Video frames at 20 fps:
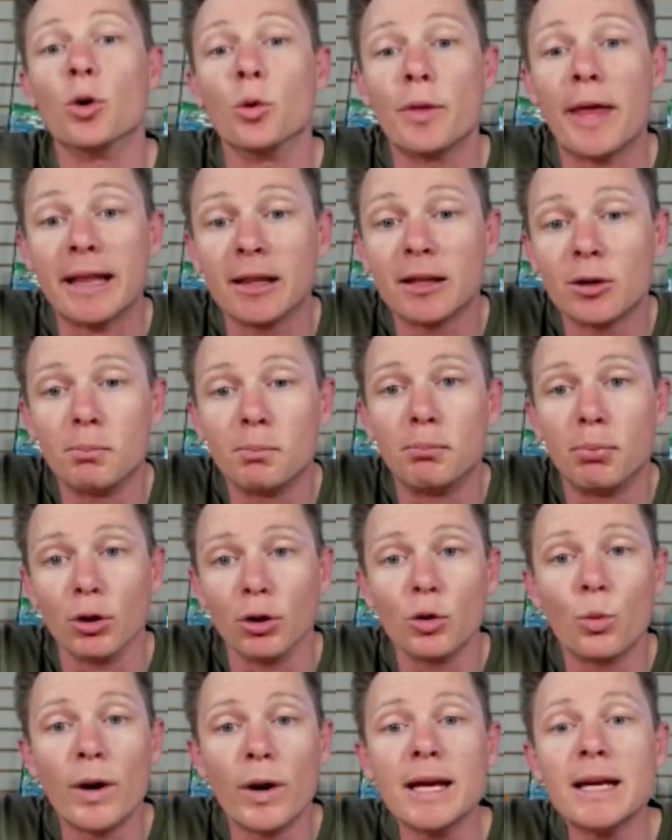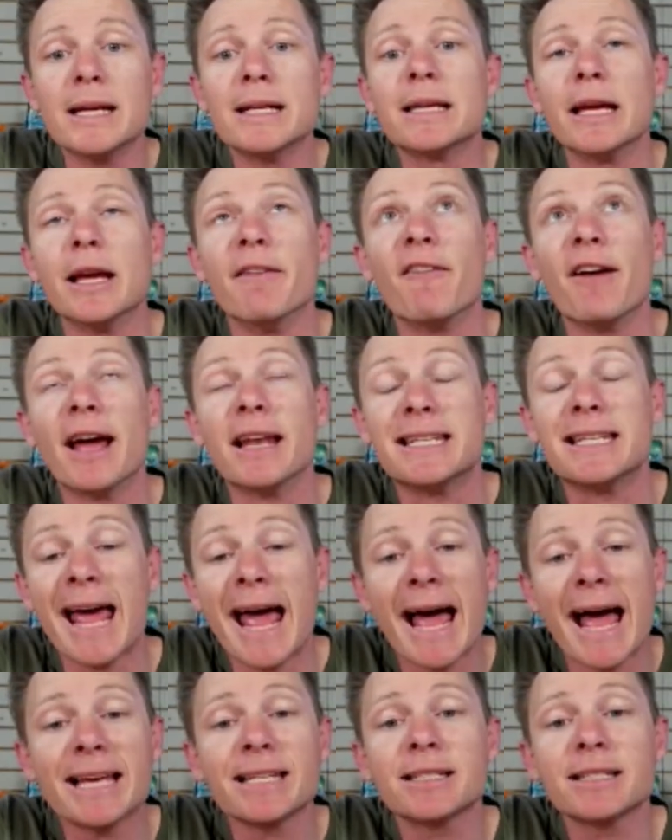So a little bullet weight is a
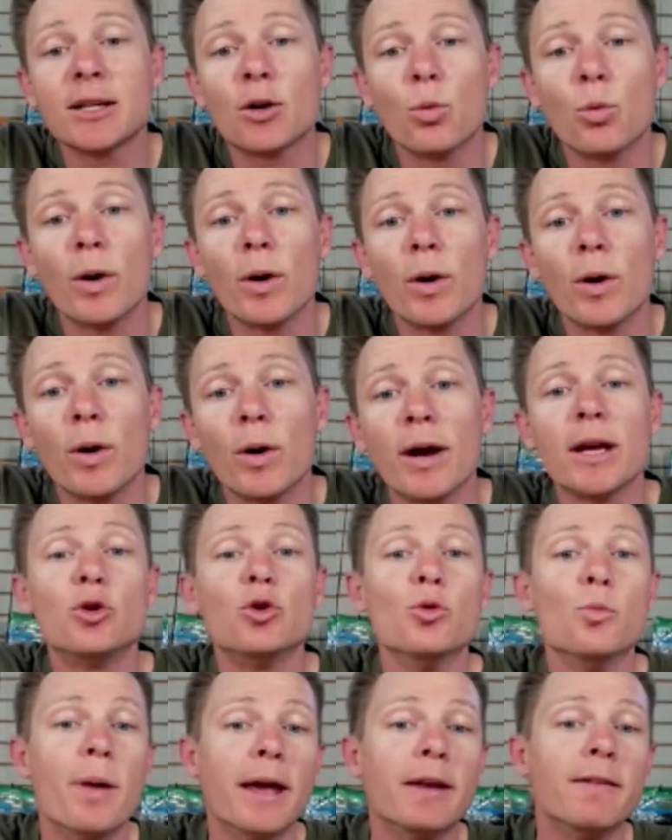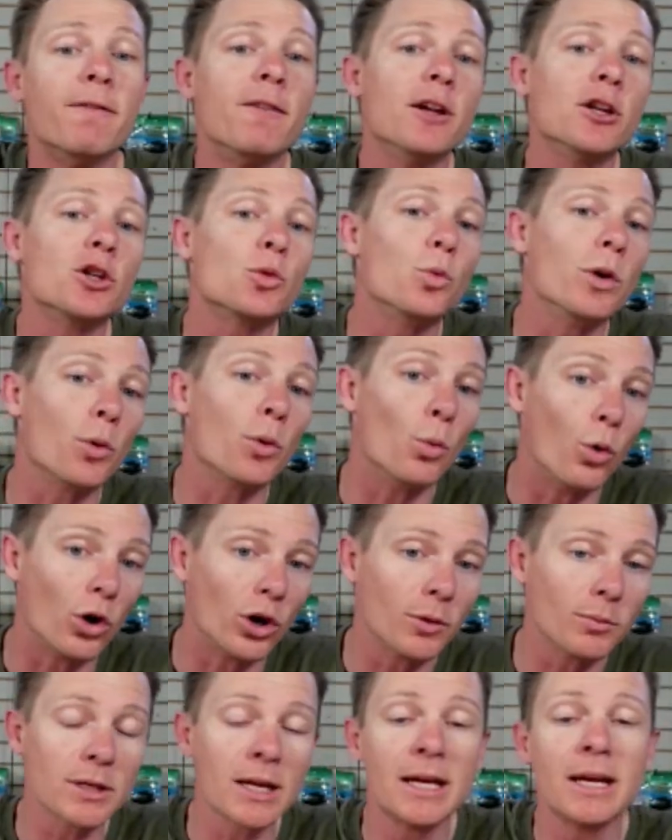fantastic way to bed fish with
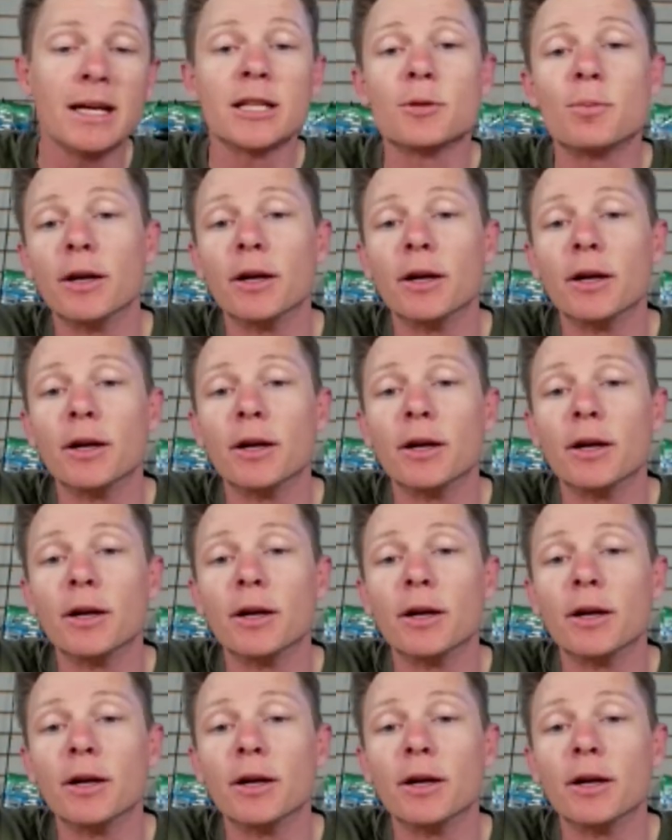worms,